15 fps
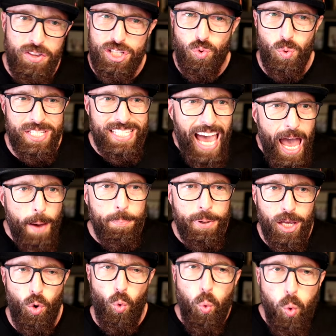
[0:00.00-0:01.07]
of this was
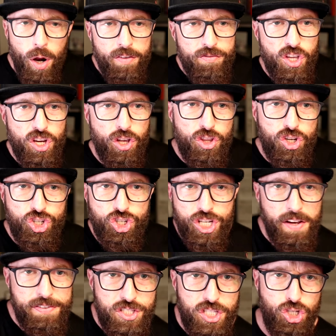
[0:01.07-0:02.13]
happening, one of the shifts